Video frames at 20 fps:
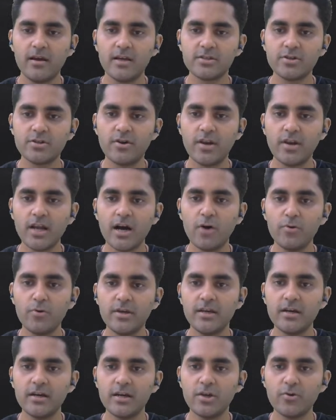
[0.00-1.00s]
So now
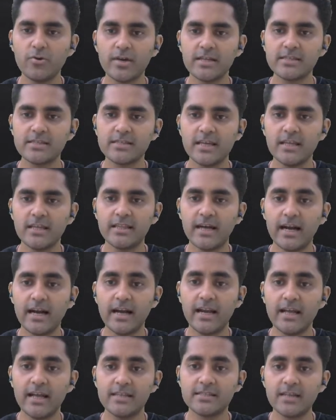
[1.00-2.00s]
here you can see
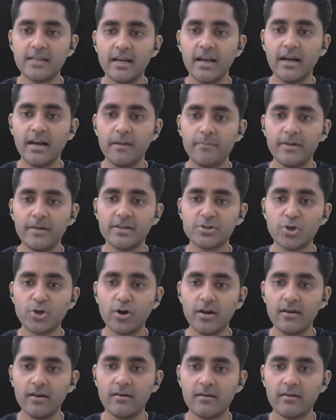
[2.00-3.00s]
that density depends on